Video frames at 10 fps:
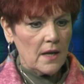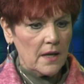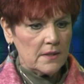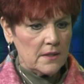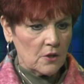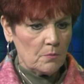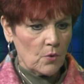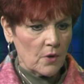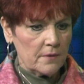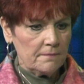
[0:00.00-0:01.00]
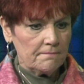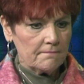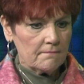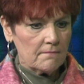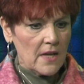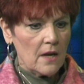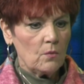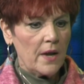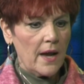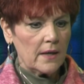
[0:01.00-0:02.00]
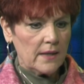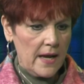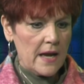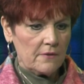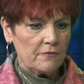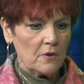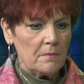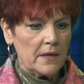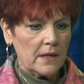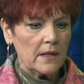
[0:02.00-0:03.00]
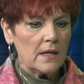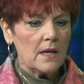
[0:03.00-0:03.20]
and Dearborn, and we had Canton for a minute.